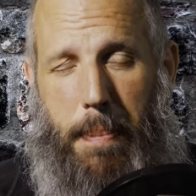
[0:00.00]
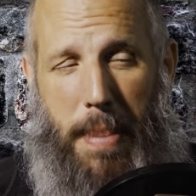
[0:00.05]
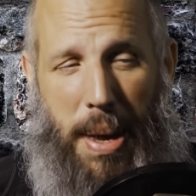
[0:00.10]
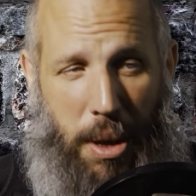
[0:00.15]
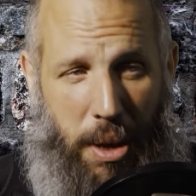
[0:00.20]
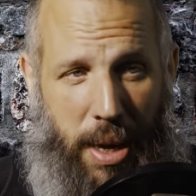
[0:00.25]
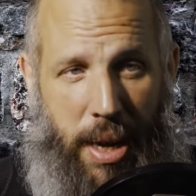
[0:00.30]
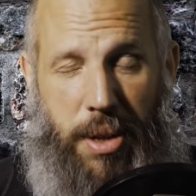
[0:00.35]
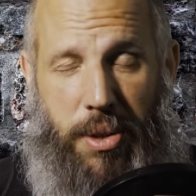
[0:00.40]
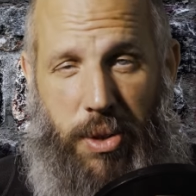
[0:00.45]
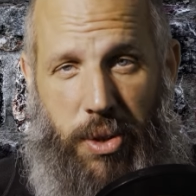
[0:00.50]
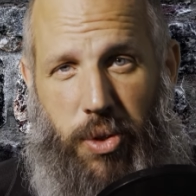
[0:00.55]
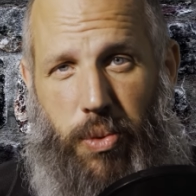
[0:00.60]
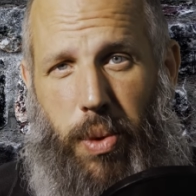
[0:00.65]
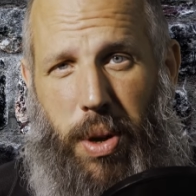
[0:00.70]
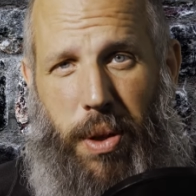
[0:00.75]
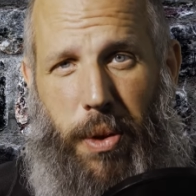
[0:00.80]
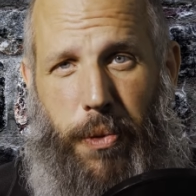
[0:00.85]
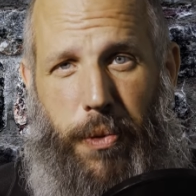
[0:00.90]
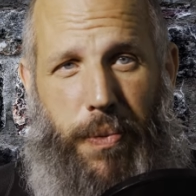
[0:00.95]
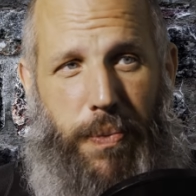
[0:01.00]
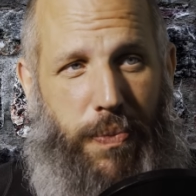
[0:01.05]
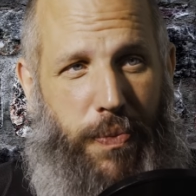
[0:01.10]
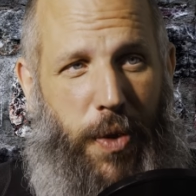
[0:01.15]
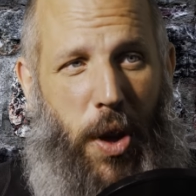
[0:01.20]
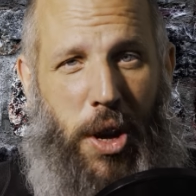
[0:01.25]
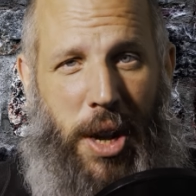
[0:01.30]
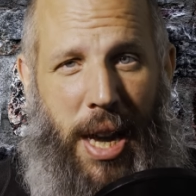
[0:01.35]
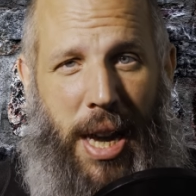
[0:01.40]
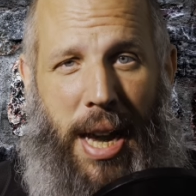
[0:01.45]
millions with a
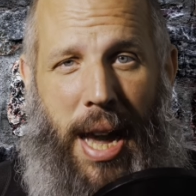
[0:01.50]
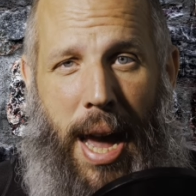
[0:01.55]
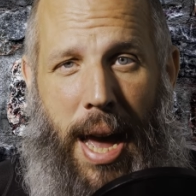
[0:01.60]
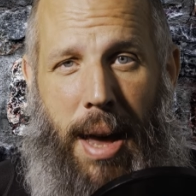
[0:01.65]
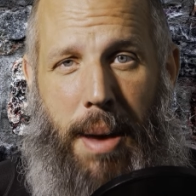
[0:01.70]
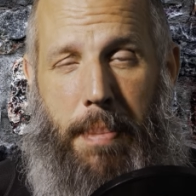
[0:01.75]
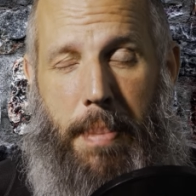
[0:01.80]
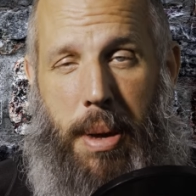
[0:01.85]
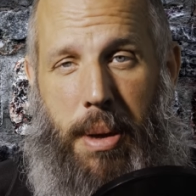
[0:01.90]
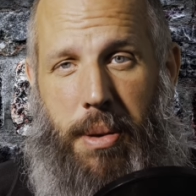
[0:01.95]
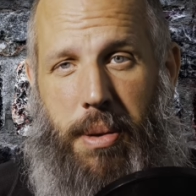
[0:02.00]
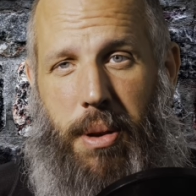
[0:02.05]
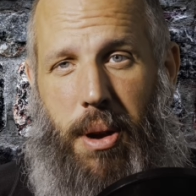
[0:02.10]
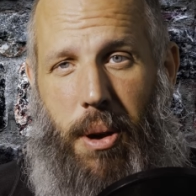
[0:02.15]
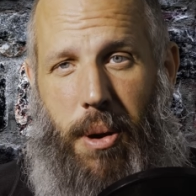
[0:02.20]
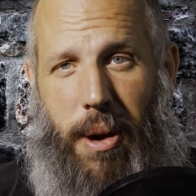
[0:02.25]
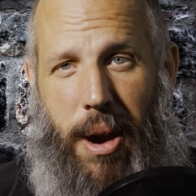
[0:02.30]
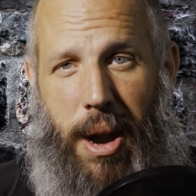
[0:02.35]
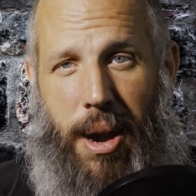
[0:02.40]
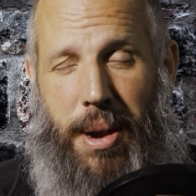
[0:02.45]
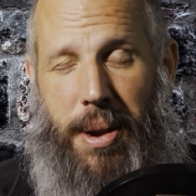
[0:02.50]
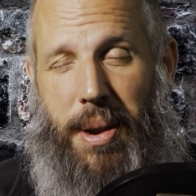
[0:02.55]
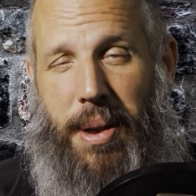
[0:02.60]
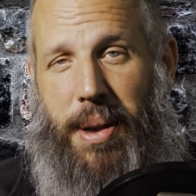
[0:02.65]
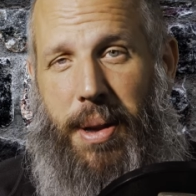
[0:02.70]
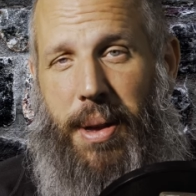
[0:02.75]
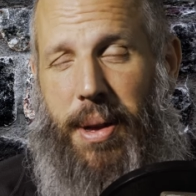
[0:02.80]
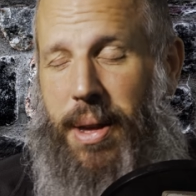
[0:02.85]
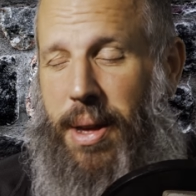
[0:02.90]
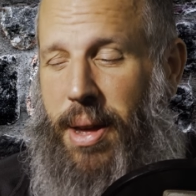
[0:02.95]
fucking m all right
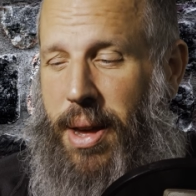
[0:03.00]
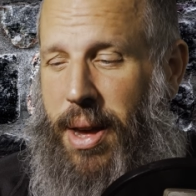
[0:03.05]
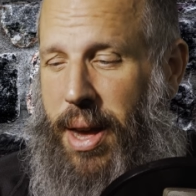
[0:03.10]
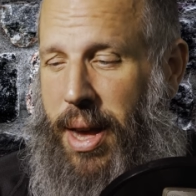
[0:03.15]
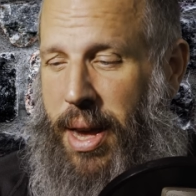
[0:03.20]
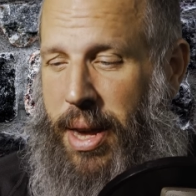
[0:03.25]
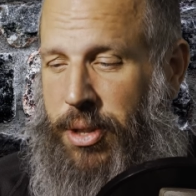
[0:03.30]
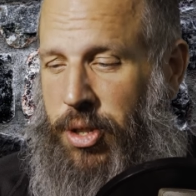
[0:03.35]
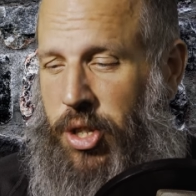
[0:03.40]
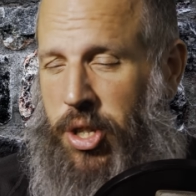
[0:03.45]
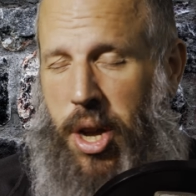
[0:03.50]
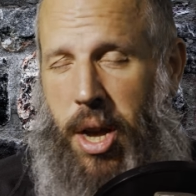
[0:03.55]
and